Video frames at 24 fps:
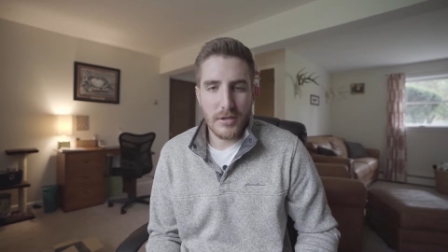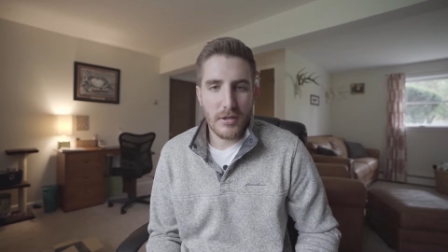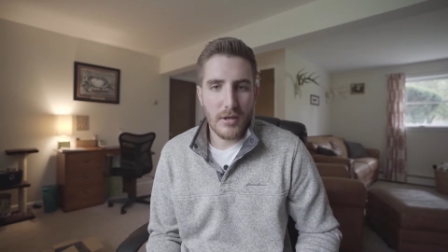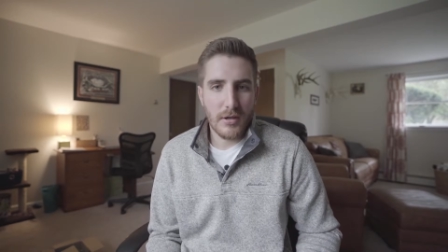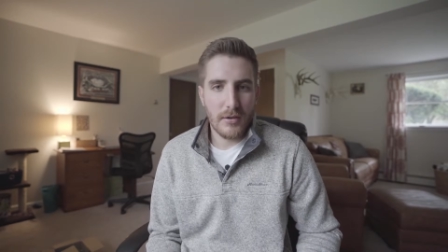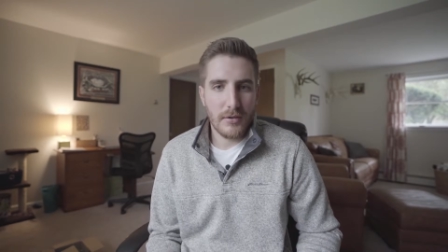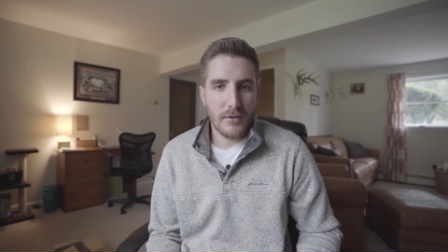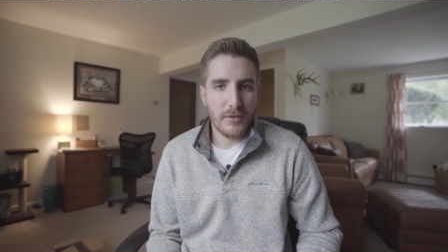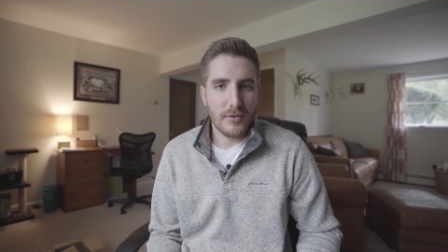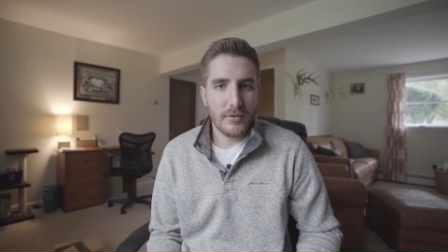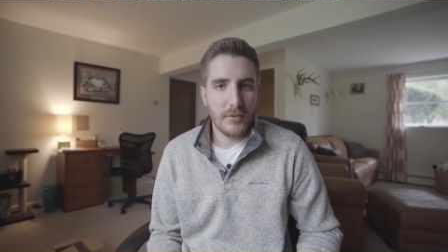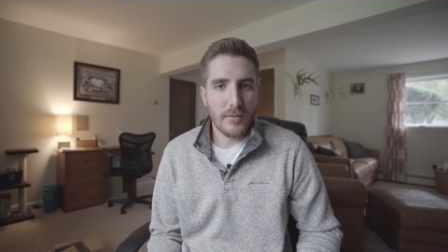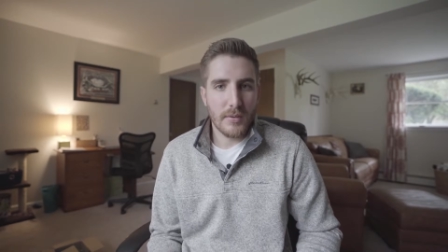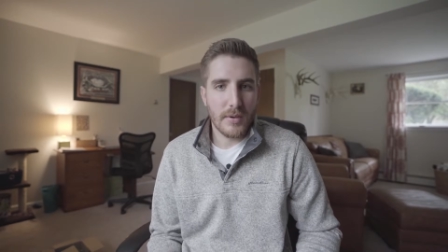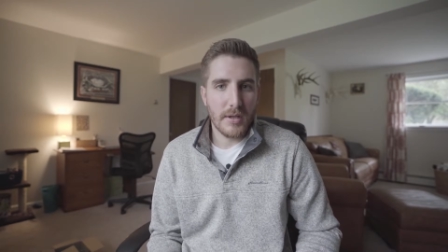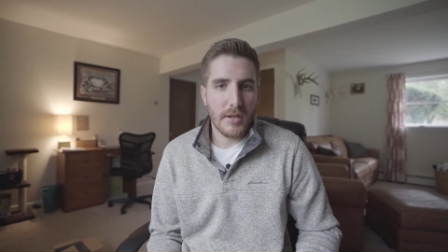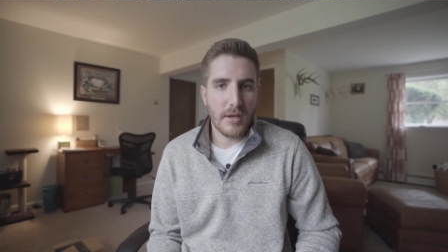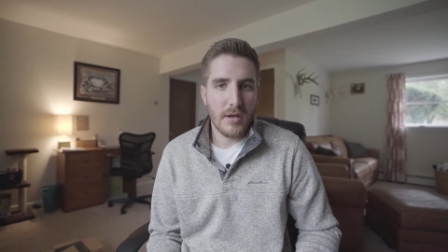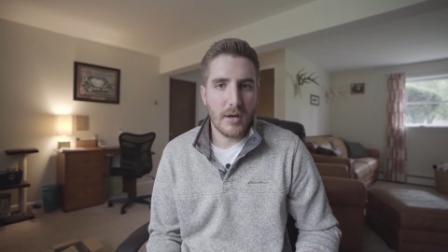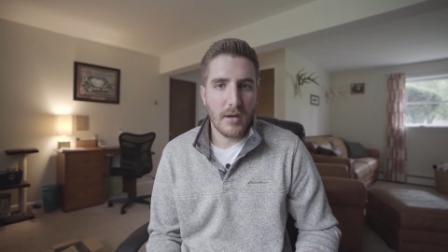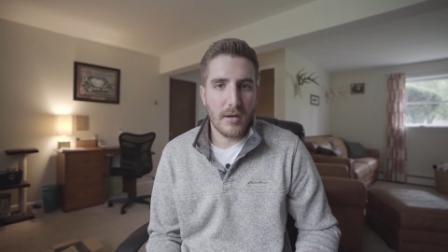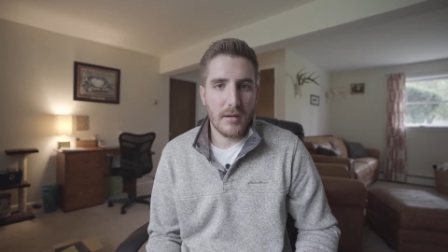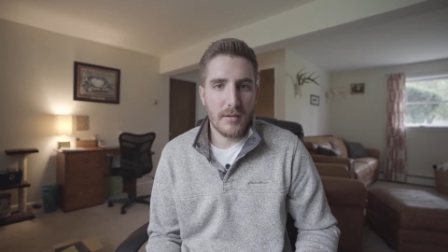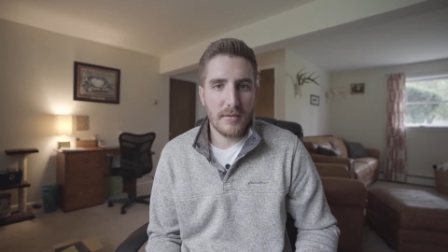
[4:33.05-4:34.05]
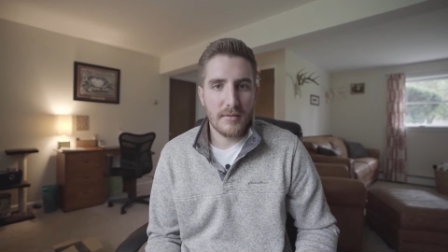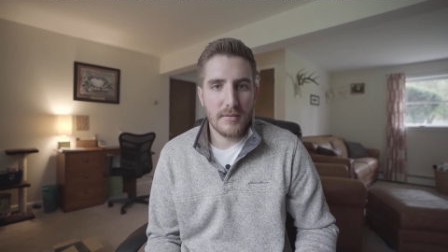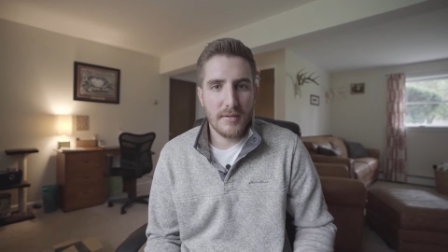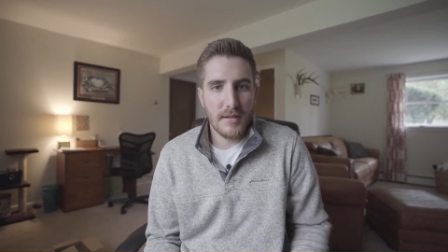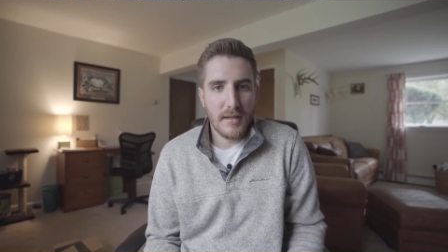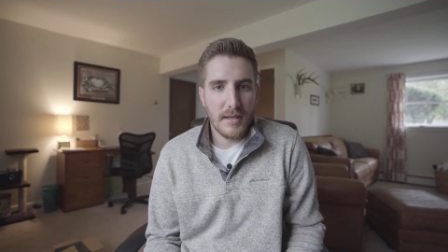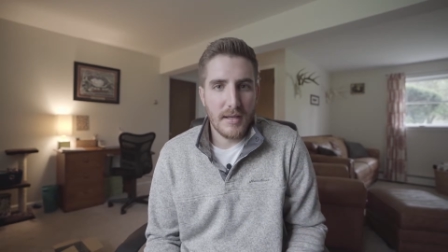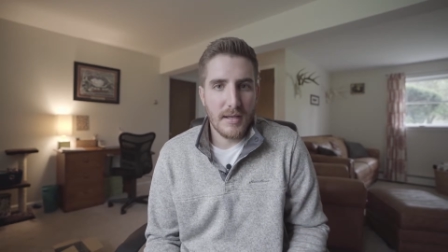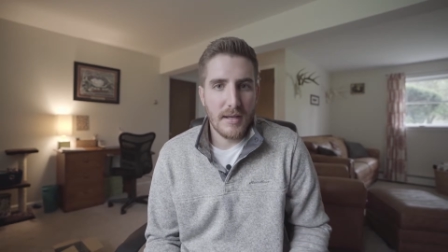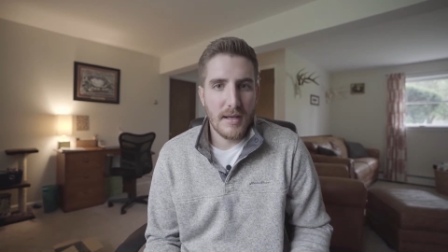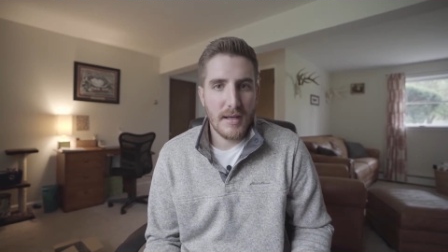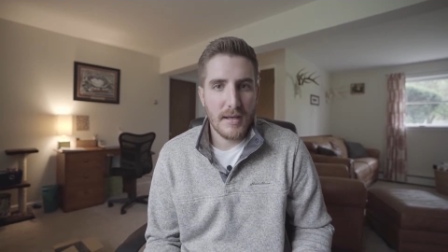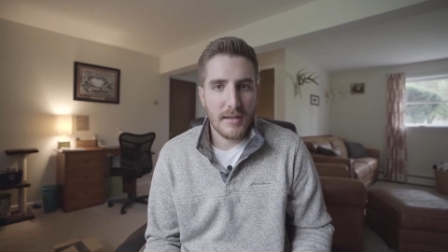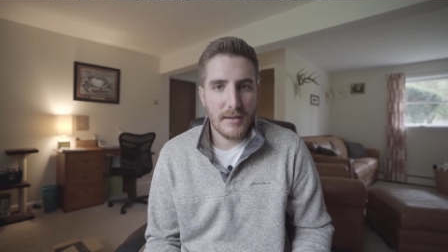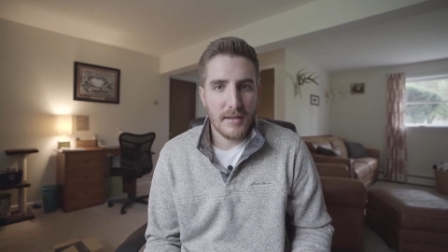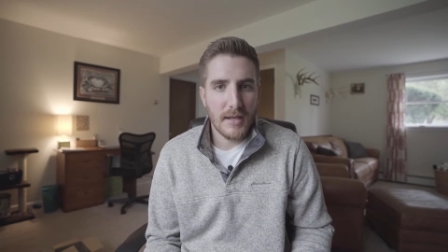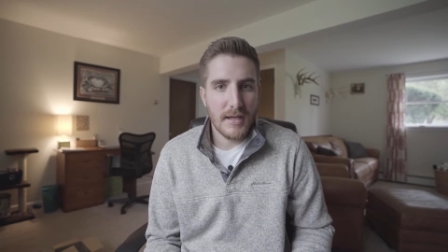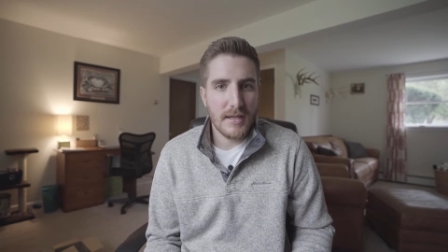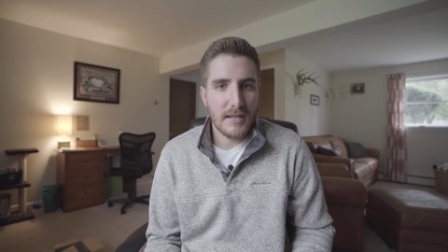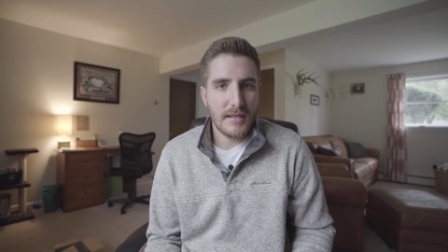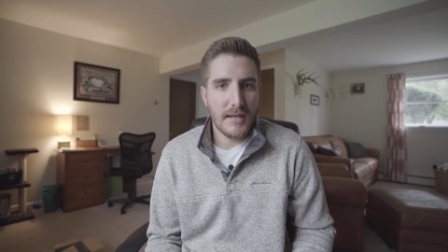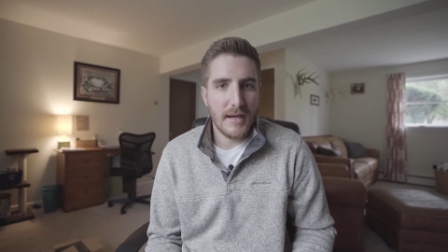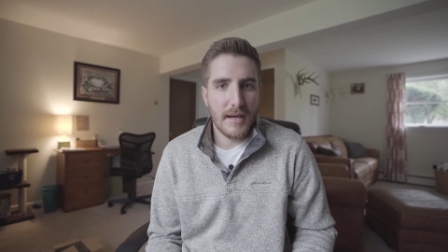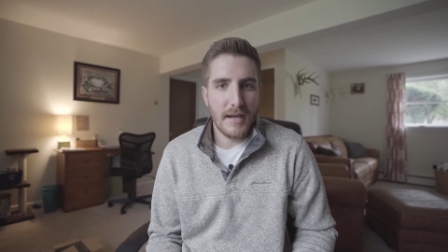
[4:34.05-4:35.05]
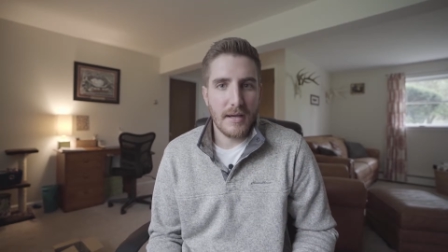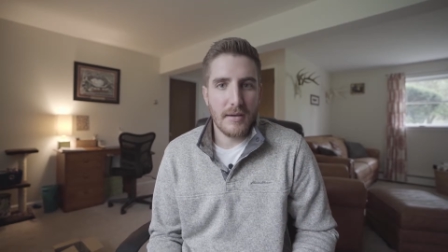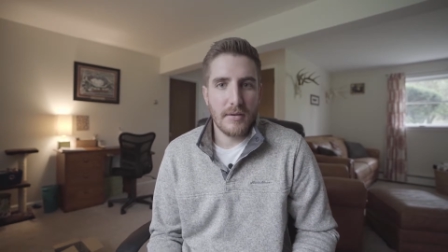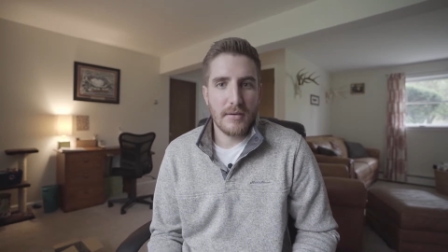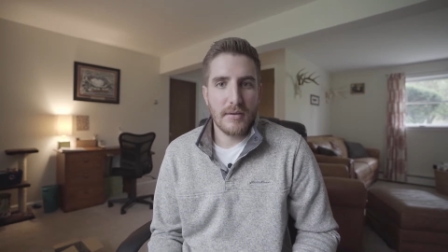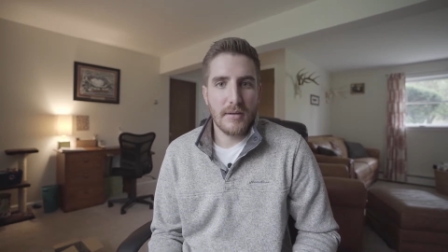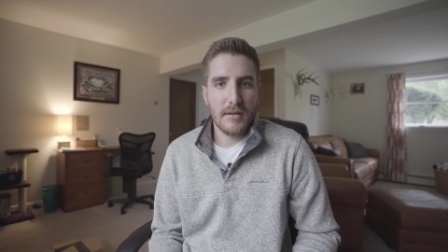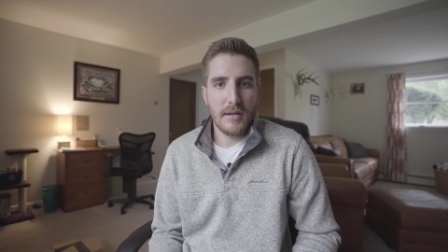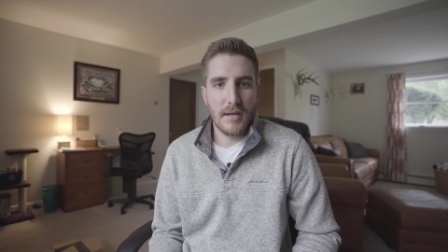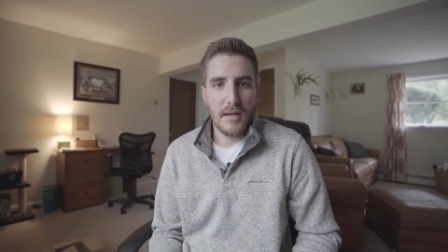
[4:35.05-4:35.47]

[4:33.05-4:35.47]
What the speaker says: 120 yards and had laid down.